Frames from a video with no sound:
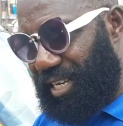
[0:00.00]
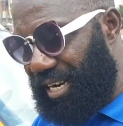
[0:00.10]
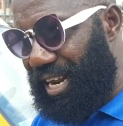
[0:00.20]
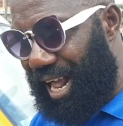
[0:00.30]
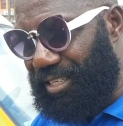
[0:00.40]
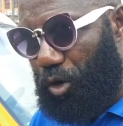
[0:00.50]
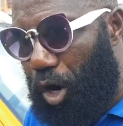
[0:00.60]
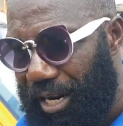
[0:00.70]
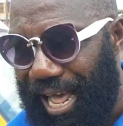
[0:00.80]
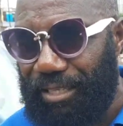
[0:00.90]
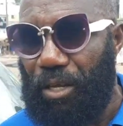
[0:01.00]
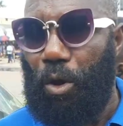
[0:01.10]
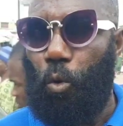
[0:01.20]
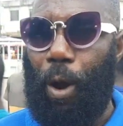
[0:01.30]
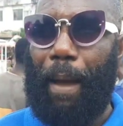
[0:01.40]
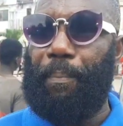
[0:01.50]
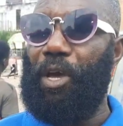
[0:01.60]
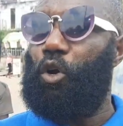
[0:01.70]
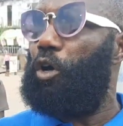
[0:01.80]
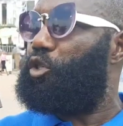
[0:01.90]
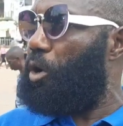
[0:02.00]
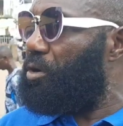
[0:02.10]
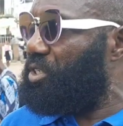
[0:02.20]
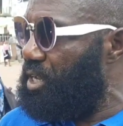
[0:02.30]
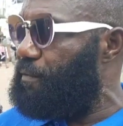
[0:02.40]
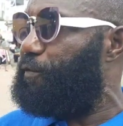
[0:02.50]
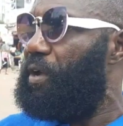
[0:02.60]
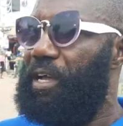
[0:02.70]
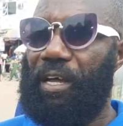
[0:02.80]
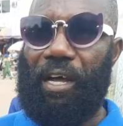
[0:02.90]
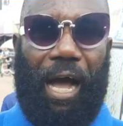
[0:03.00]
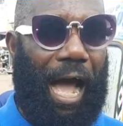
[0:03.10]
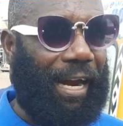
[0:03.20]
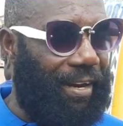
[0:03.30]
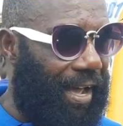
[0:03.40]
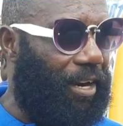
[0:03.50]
saying the right thing. Only that we are being constructive and